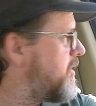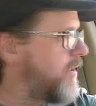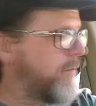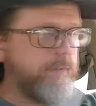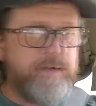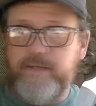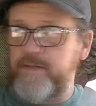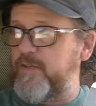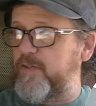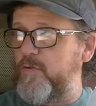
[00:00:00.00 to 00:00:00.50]
to
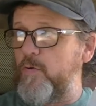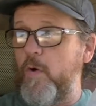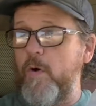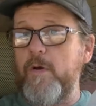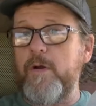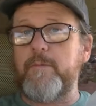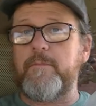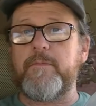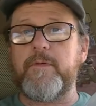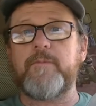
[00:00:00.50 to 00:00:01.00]
be the
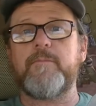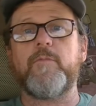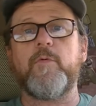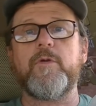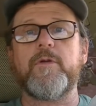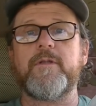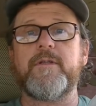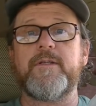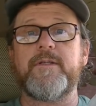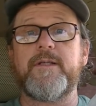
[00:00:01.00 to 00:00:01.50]
norm
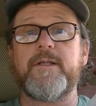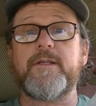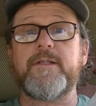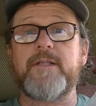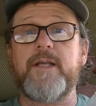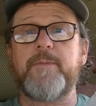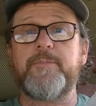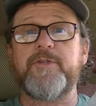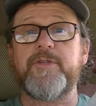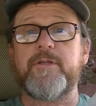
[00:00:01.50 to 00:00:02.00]
more than the
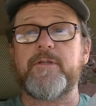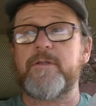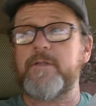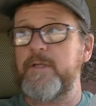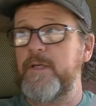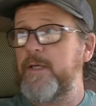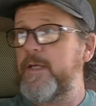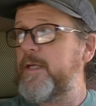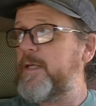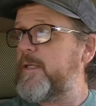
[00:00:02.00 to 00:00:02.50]
exception.
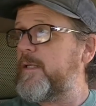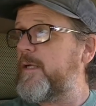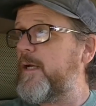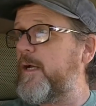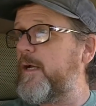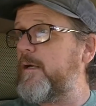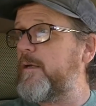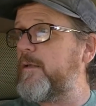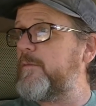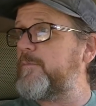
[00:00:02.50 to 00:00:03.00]

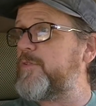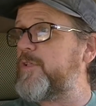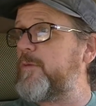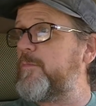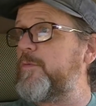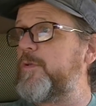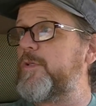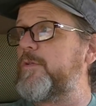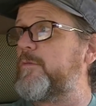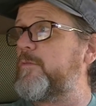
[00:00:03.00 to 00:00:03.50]
Um,
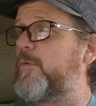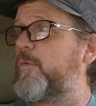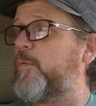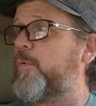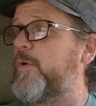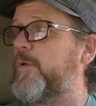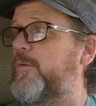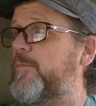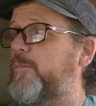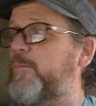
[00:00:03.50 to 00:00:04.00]
someone
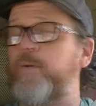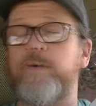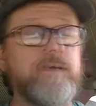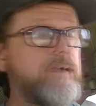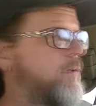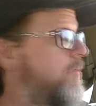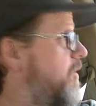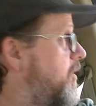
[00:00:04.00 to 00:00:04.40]
would put in a